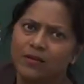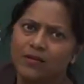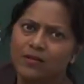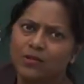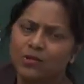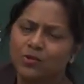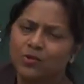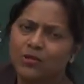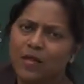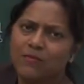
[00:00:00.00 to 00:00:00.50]

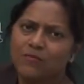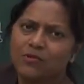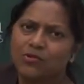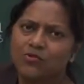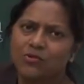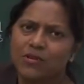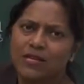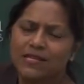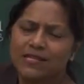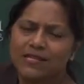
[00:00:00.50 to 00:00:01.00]
2 times
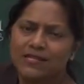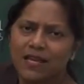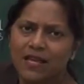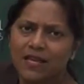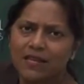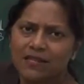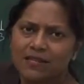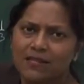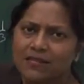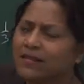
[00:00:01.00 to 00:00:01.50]
3 is
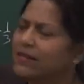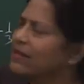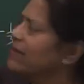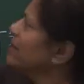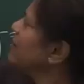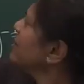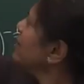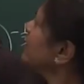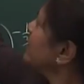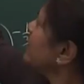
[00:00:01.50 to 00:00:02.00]
6.
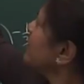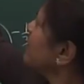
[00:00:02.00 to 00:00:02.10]
The